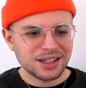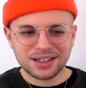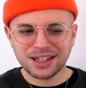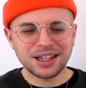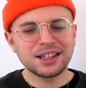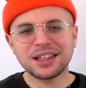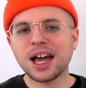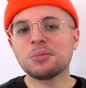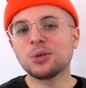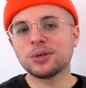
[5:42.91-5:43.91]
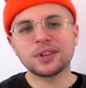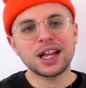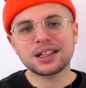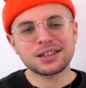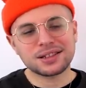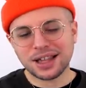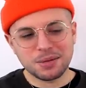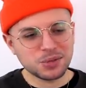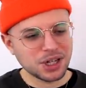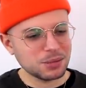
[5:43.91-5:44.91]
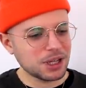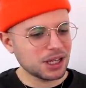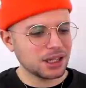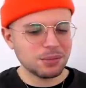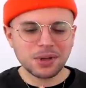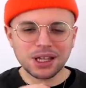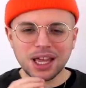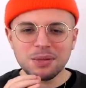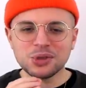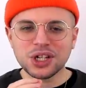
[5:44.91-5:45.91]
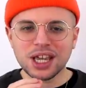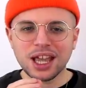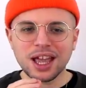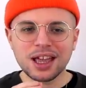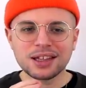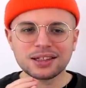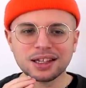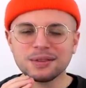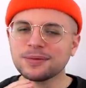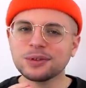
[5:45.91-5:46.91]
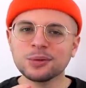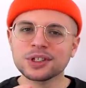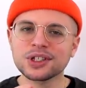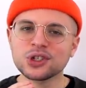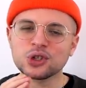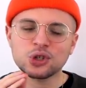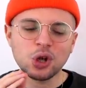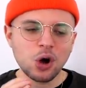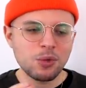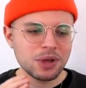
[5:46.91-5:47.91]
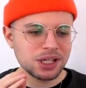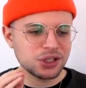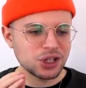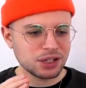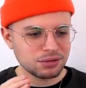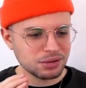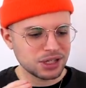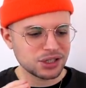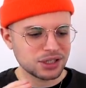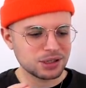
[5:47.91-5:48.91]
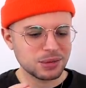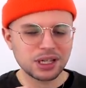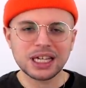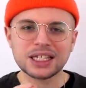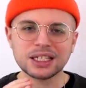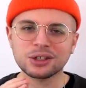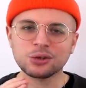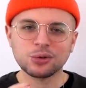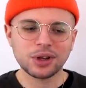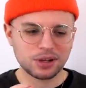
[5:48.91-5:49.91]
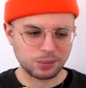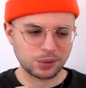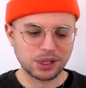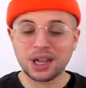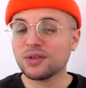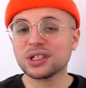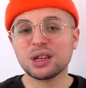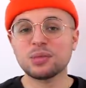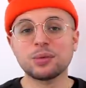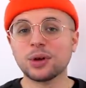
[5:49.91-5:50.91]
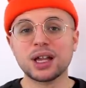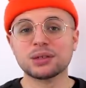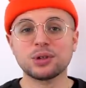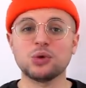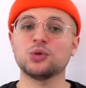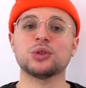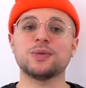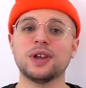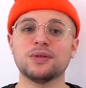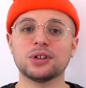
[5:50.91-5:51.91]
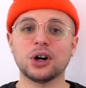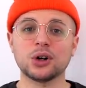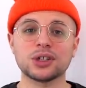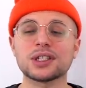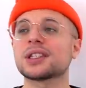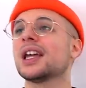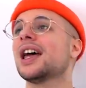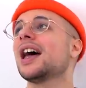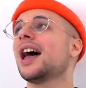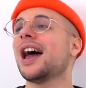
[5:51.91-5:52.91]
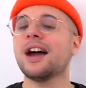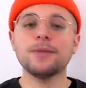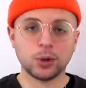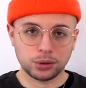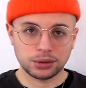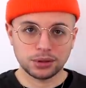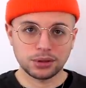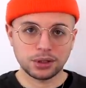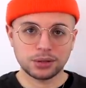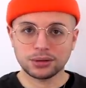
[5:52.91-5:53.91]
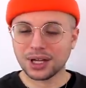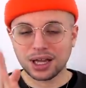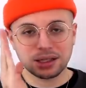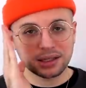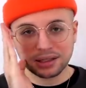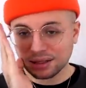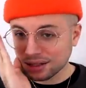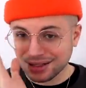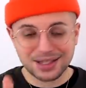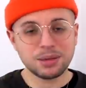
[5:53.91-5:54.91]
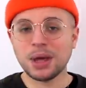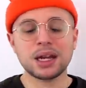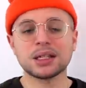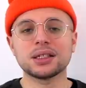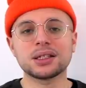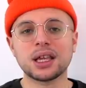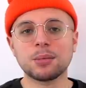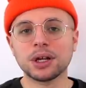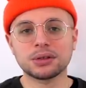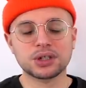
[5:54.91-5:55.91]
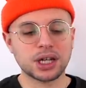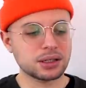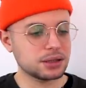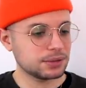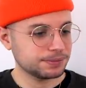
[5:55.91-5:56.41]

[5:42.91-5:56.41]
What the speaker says: See, that move, that's MJ, man. MJ has influenced so many generations, man. It's incredible. And every time people ask me, who's your favorite artist ever? You know, I systematically say Michael Jackson.